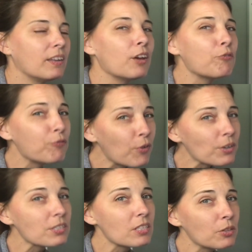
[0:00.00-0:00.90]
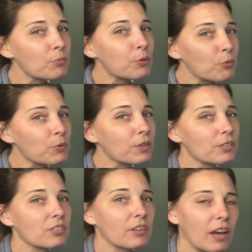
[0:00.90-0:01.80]
Now 4-syllable
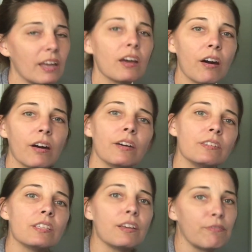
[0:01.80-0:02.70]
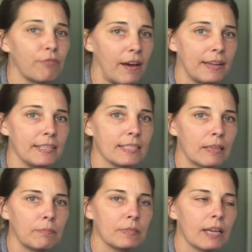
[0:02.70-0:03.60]
words are kind of hard to find
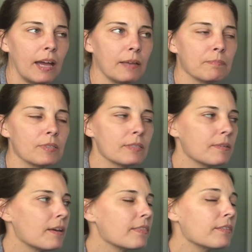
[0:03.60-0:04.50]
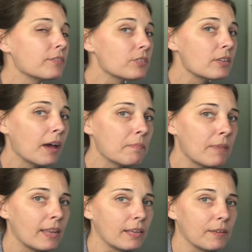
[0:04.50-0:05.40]
sometimes. There's not
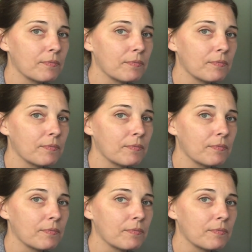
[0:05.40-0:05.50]
many.